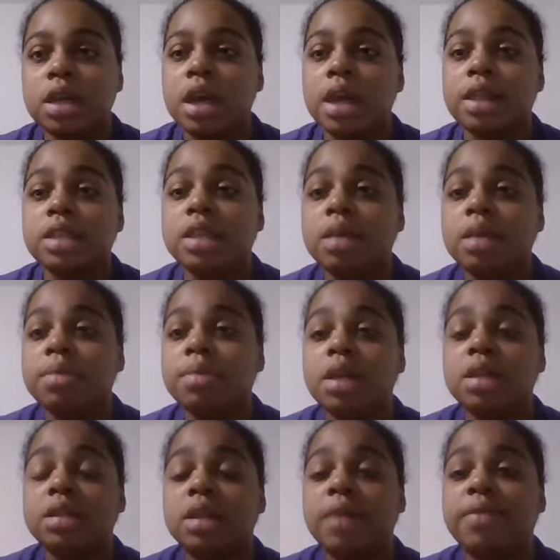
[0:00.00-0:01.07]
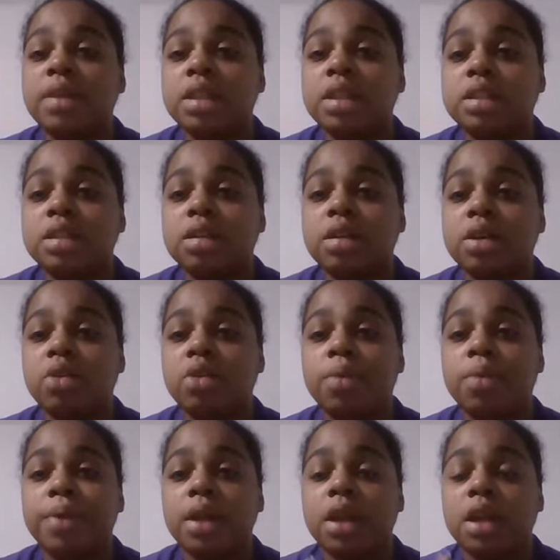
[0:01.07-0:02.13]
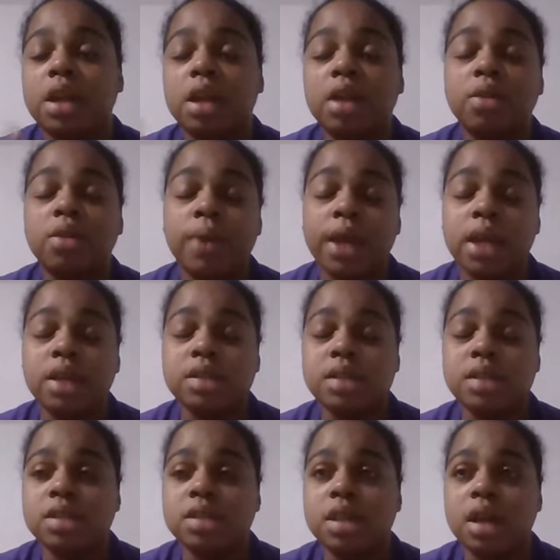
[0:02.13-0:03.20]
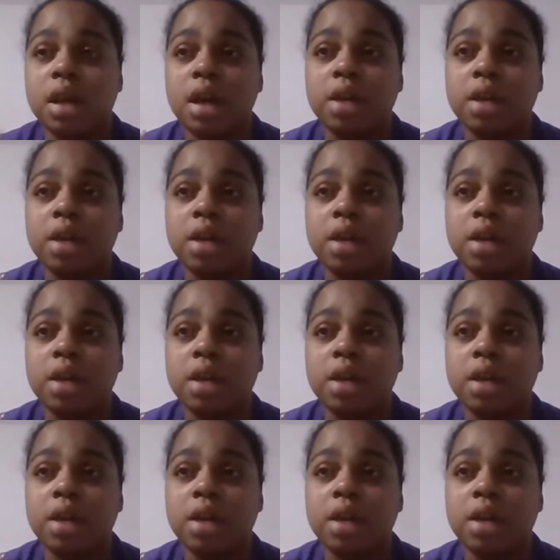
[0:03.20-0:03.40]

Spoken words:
and this can be definitely still incorporated in other ways into